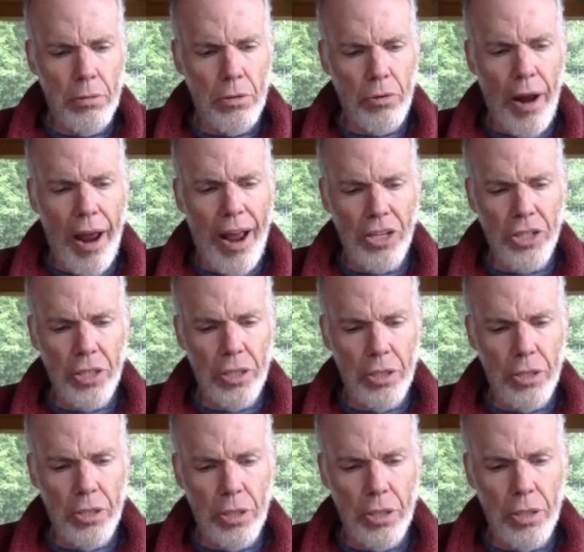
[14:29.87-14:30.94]
crashed
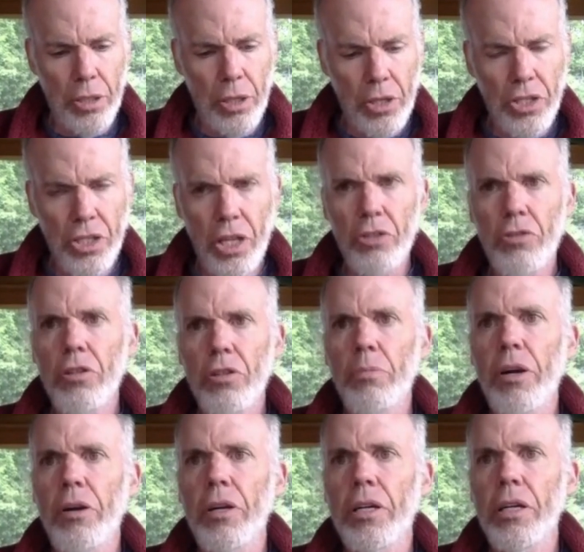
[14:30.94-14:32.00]
into Central
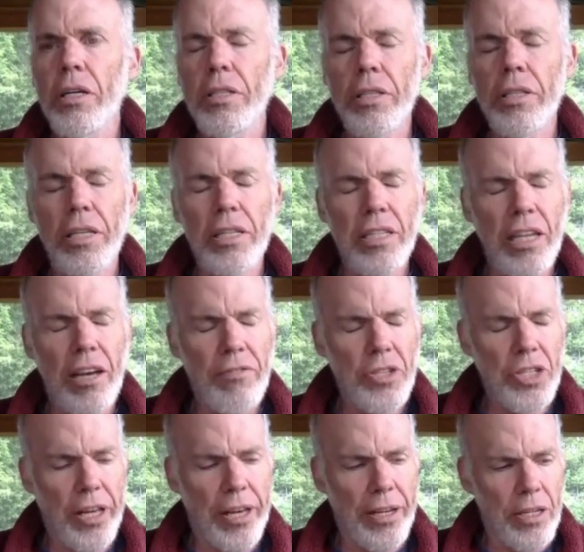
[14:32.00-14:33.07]
America, and they
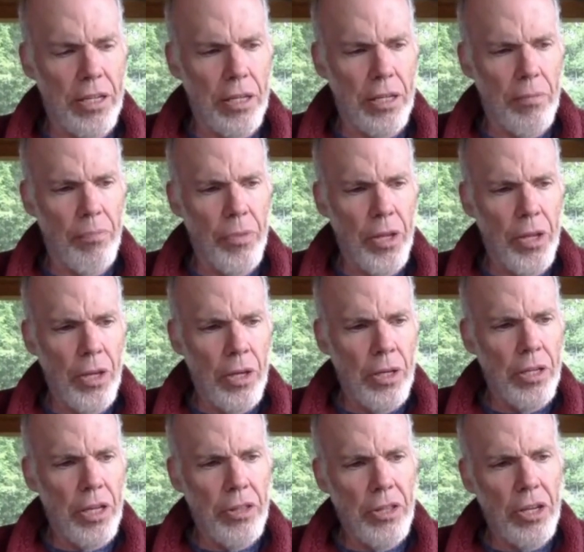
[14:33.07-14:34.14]
devastated it.
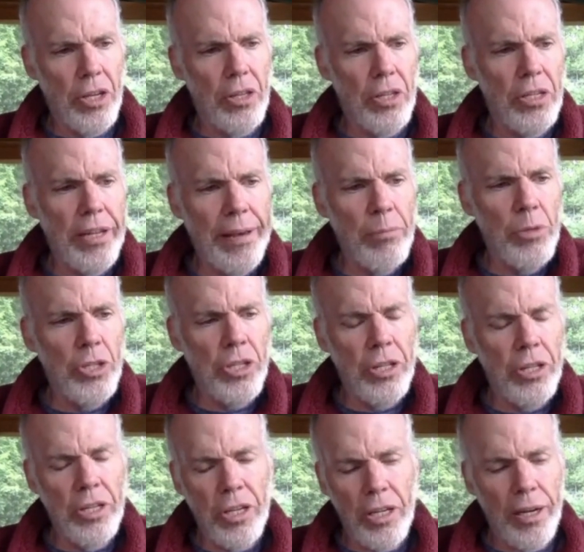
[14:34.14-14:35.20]
They think the damage to
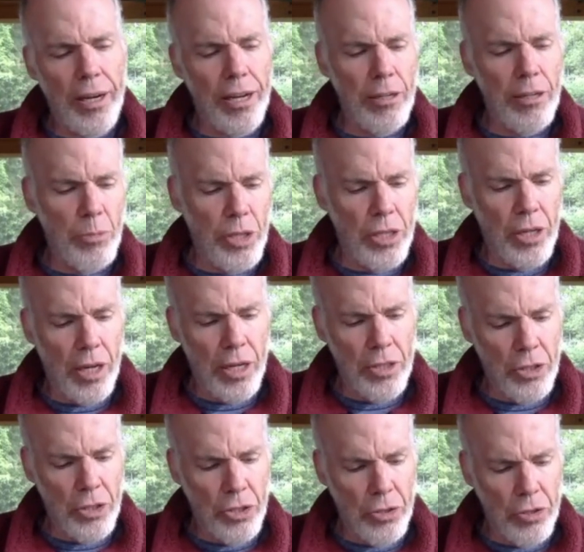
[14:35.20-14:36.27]
the economy in
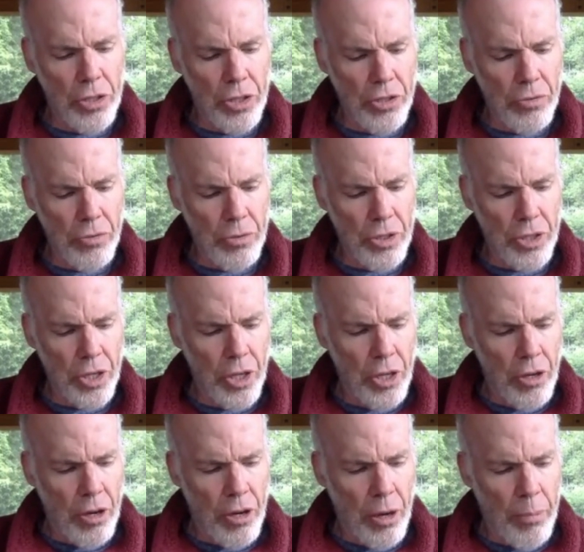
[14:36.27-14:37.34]
Honduras was
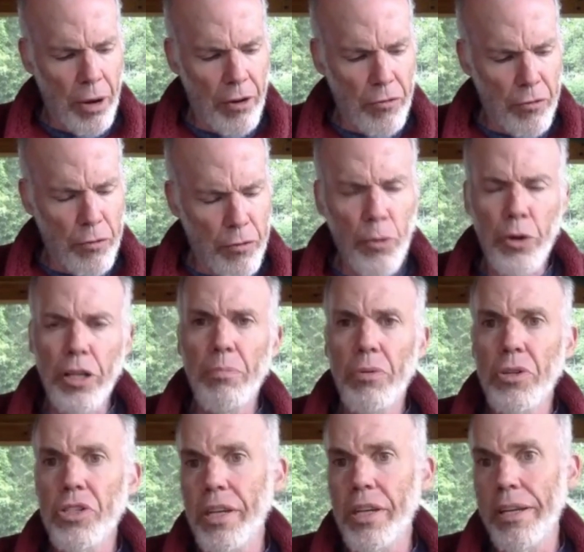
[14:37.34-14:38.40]
about
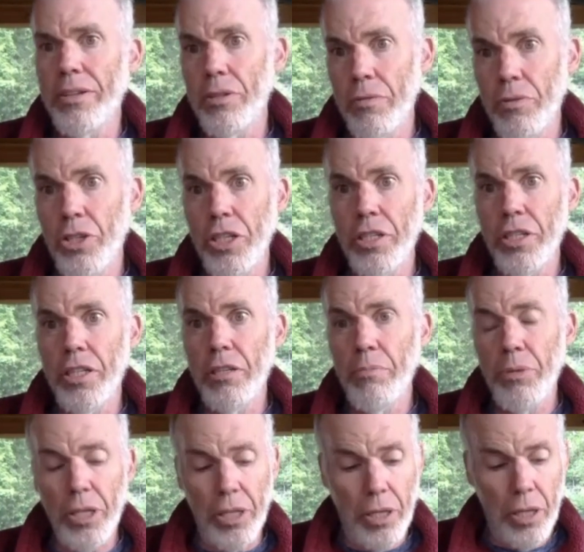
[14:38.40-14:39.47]
40% of
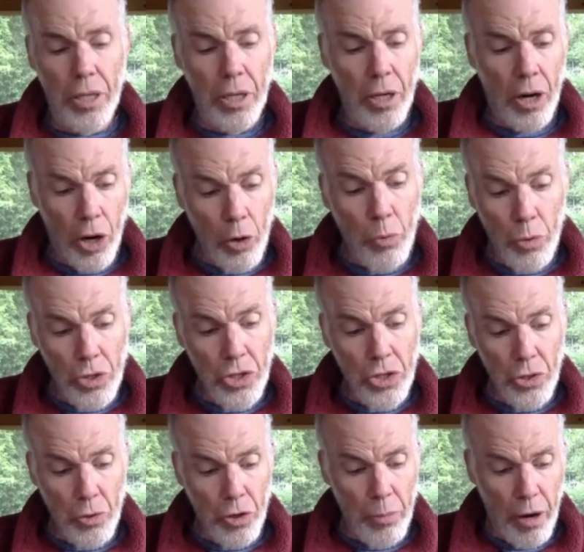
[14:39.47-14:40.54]
GDP. Our worst
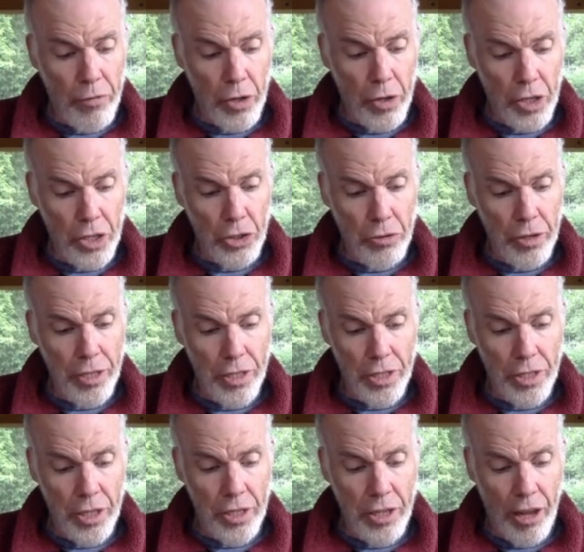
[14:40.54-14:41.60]
storm ever, Katrina,
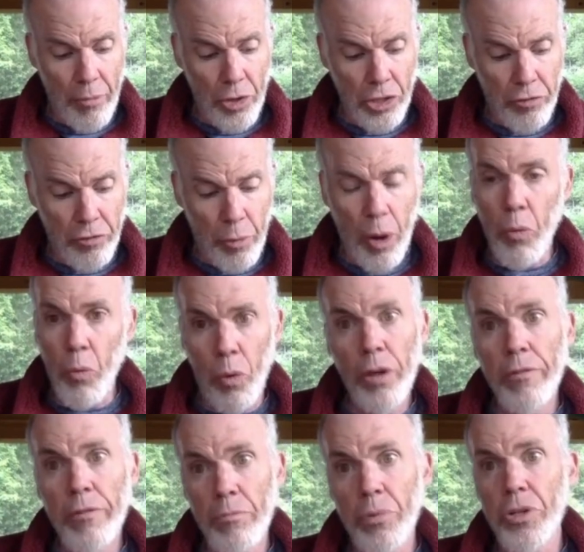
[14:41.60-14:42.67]
did damage about
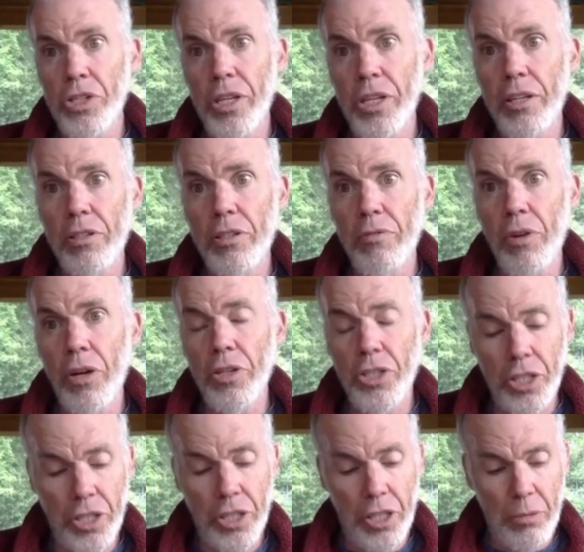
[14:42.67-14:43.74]
1% of our
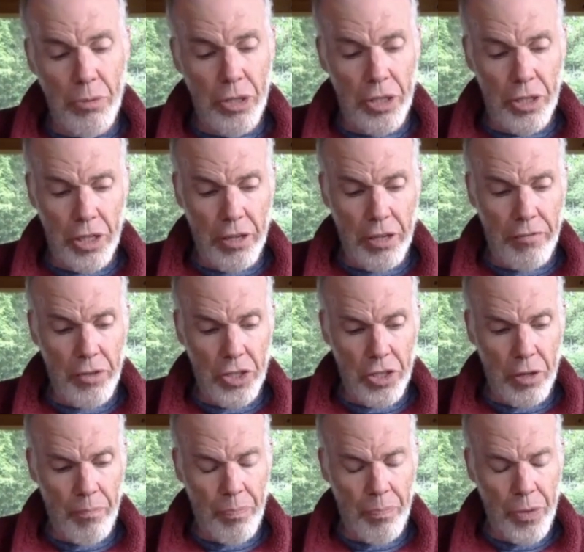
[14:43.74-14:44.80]
GDP, to give you
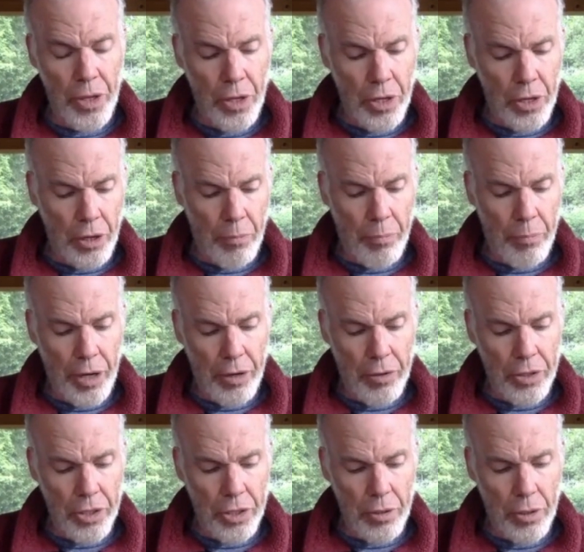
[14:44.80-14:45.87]
some
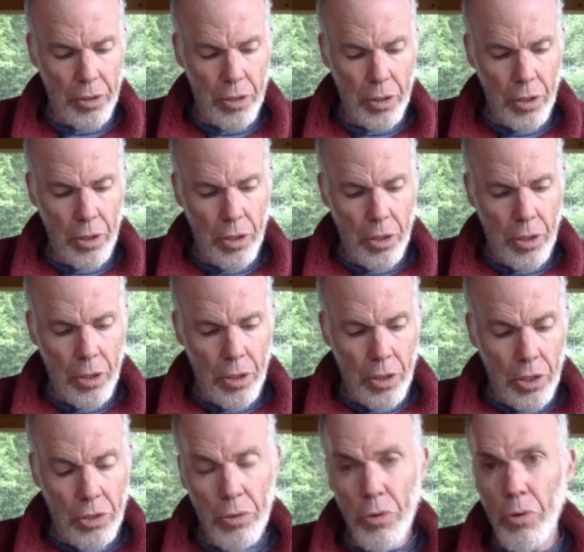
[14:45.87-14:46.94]
comparison.
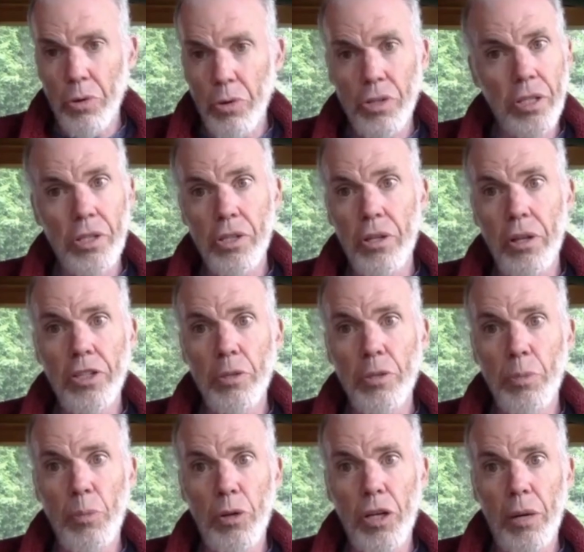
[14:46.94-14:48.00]
So, of course, there's lots of
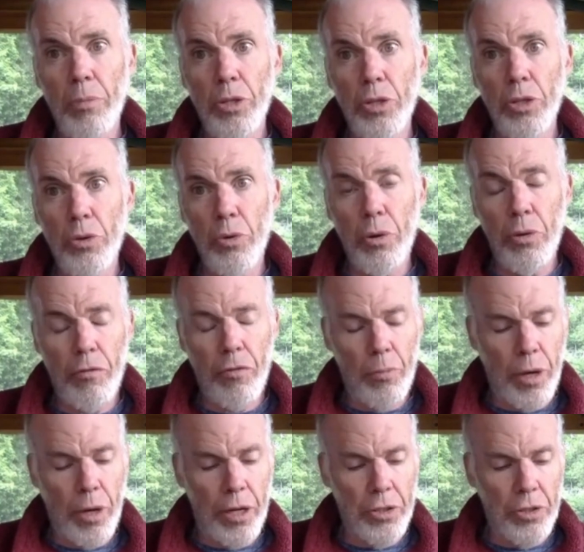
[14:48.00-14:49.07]
people coming north from
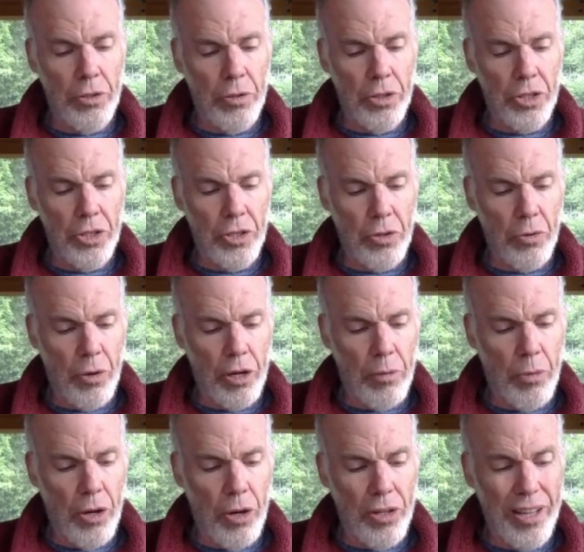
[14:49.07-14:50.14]
Honduras and
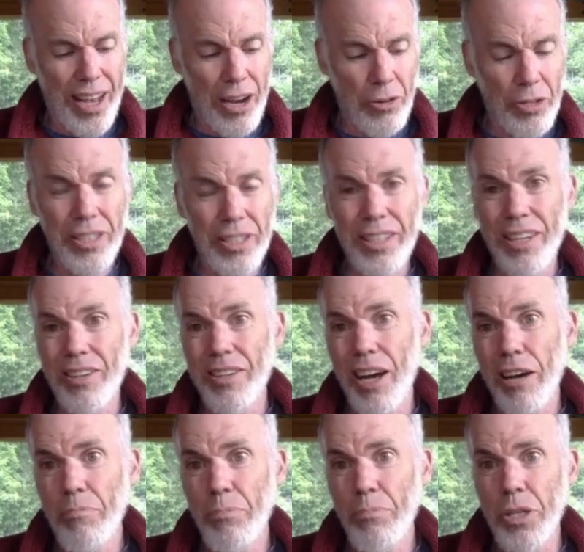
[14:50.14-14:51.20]
Guatemala. How could there
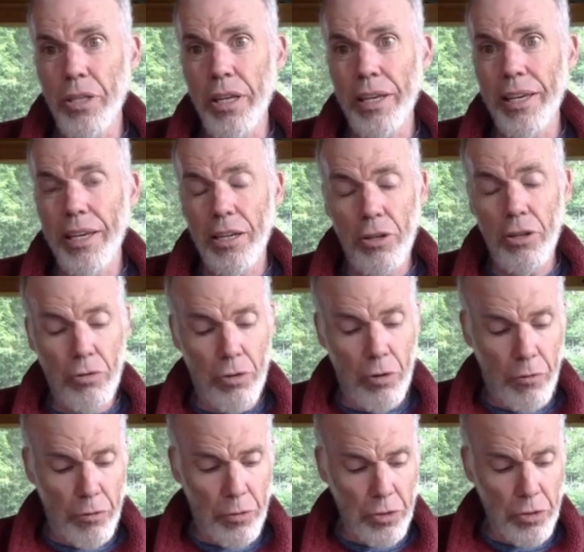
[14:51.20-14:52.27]
not be? They can't grow
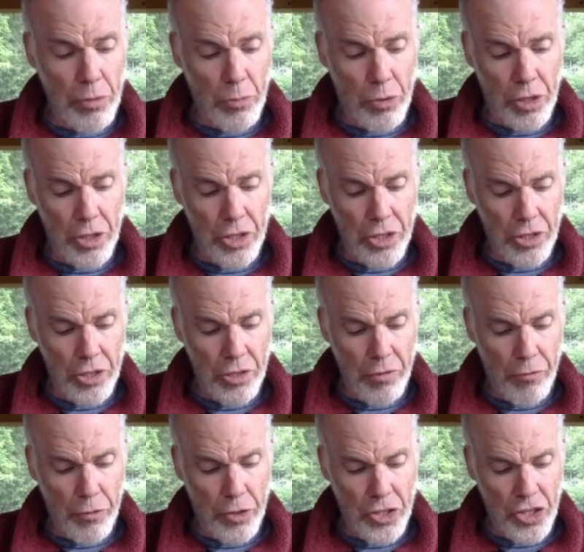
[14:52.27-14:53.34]
food anymore because there's a
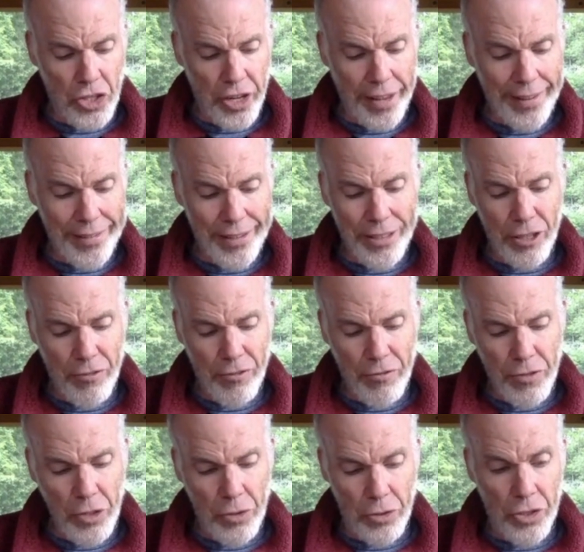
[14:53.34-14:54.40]
foot of sand on their
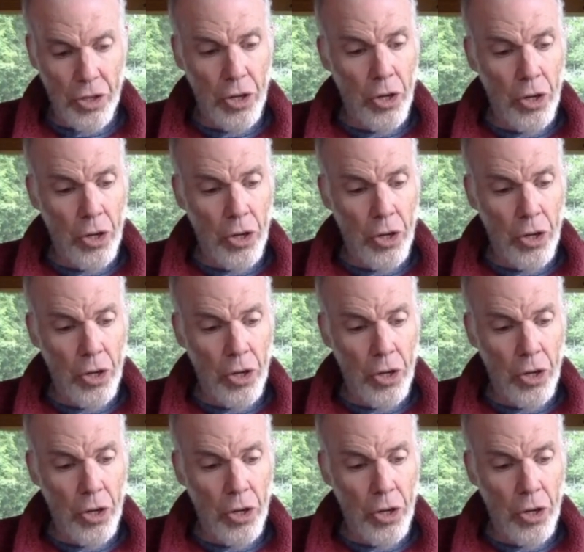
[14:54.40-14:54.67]
fields,